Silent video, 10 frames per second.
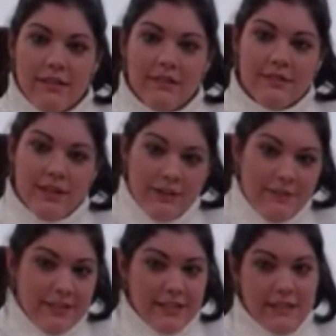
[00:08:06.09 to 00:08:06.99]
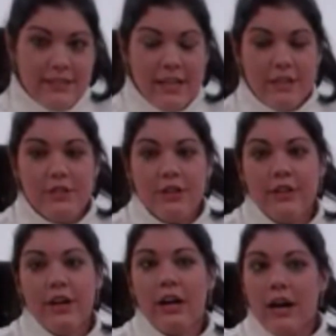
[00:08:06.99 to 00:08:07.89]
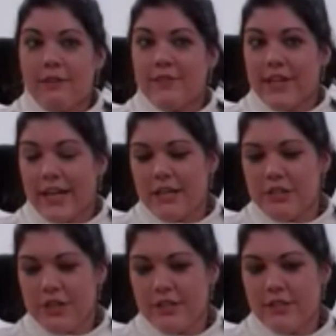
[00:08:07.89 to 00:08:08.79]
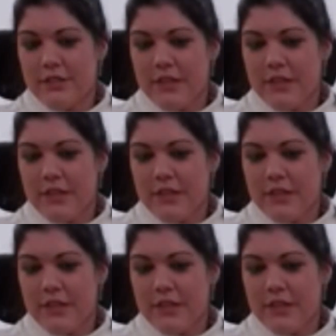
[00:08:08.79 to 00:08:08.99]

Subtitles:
services and certain accommodations